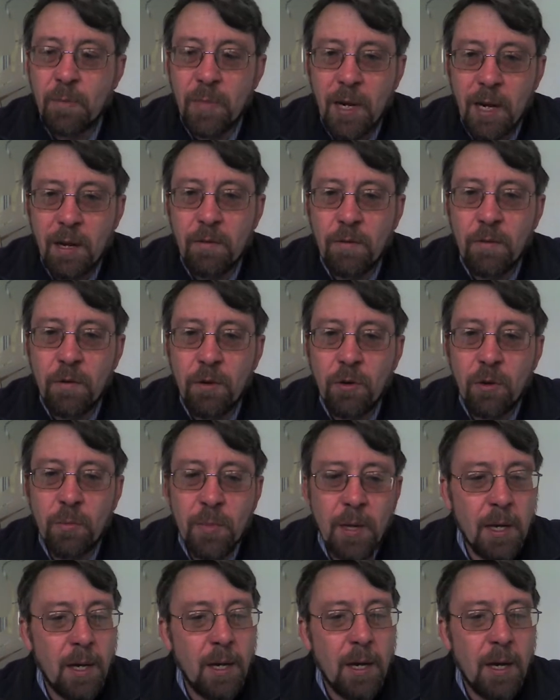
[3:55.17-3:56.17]
to make
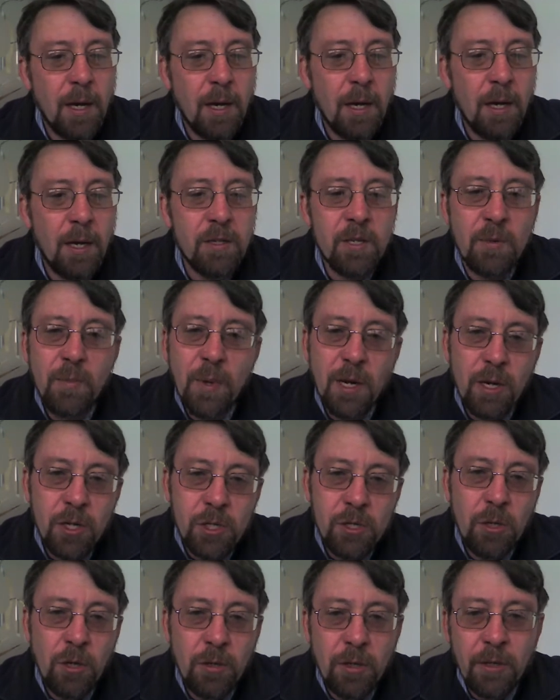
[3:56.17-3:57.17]
sure that the
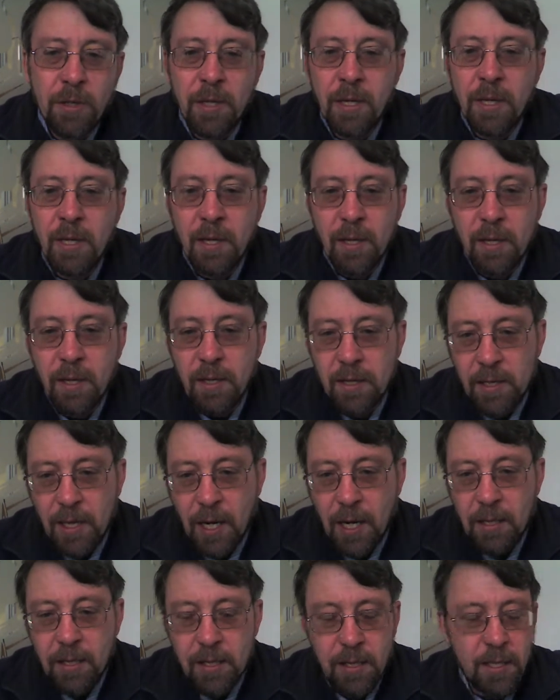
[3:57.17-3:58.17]
site is being used
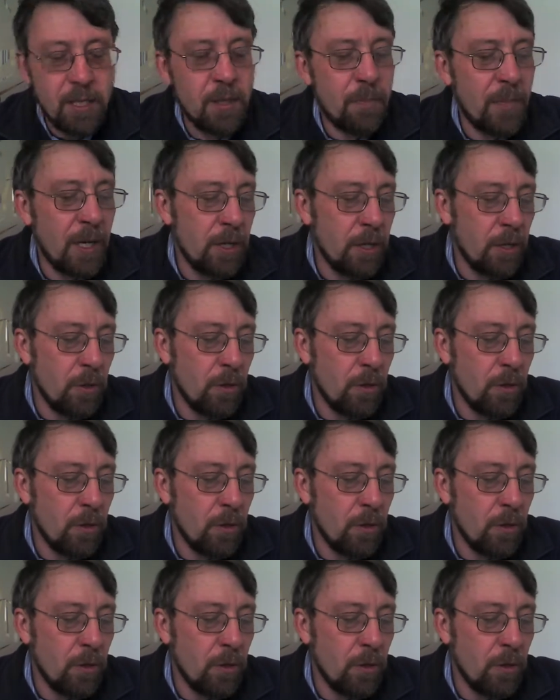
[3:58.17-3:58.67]
appropriately.